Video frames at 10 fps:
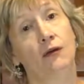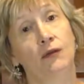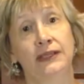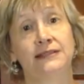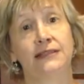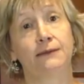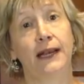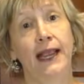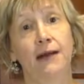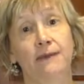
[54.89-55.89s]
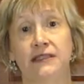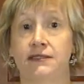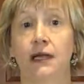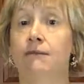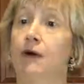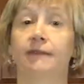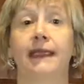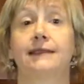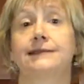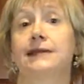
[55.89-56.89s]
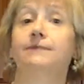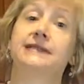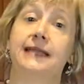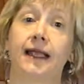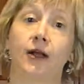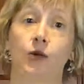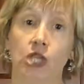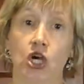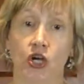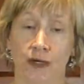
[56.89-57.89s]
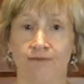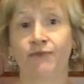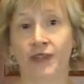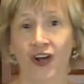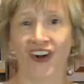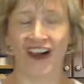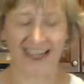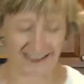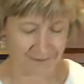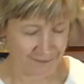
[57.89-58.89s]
let's see what happens. I'm going to make this up as I go along. All right,